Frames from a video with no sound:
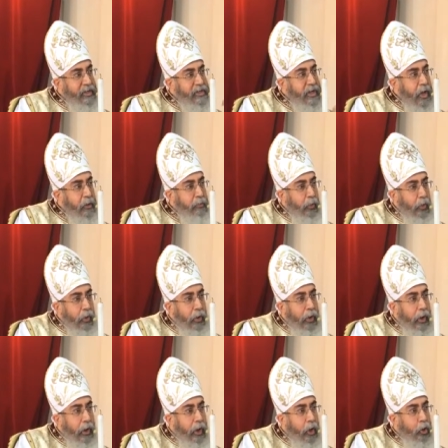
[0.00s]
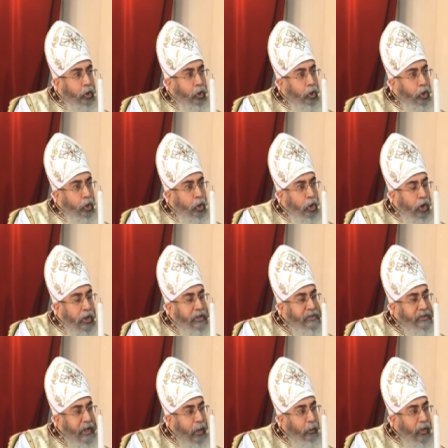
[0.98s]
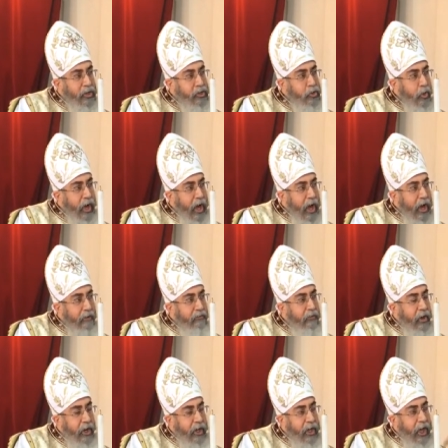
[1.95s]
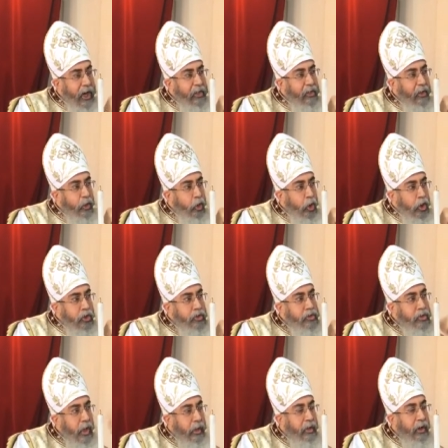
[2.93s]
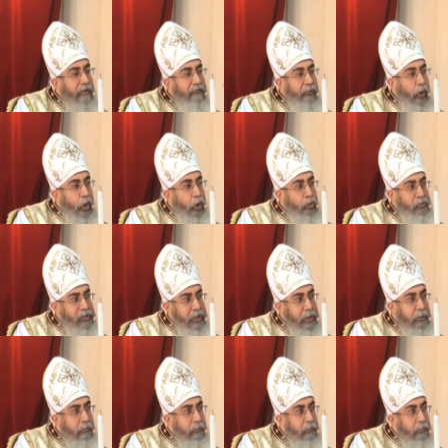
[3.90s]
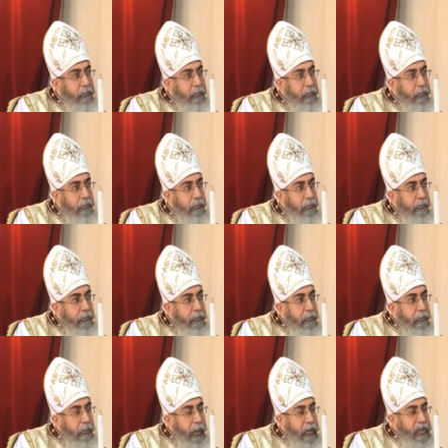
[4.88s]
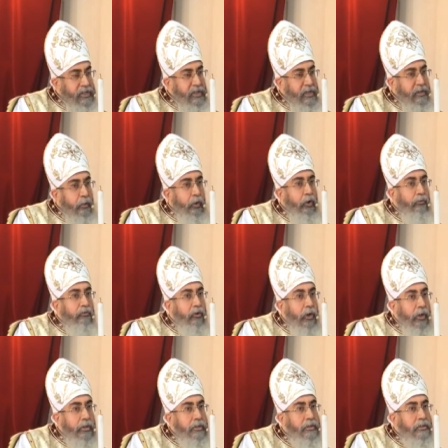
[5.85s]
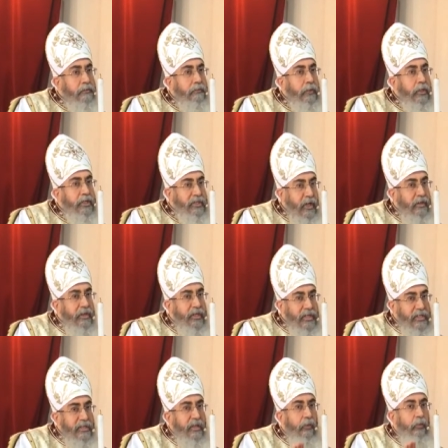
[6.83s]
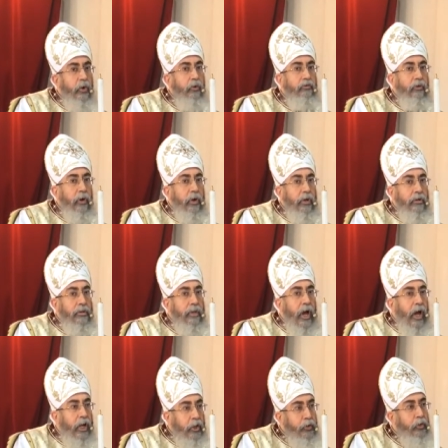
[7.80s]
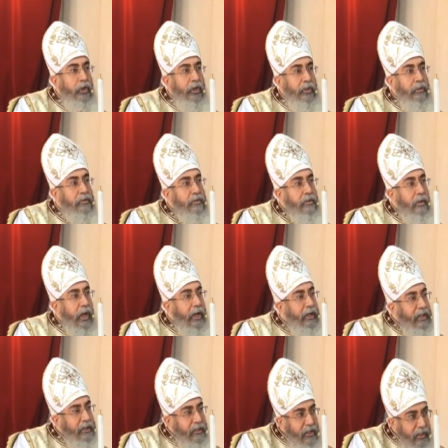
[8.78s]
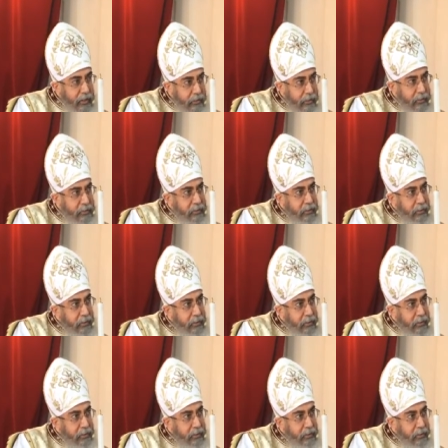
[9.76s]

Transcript: disciple, go sell what you have, carry the cross, and come follow me. This is the will of God. He said, This is the will of God. I do it. And he did it.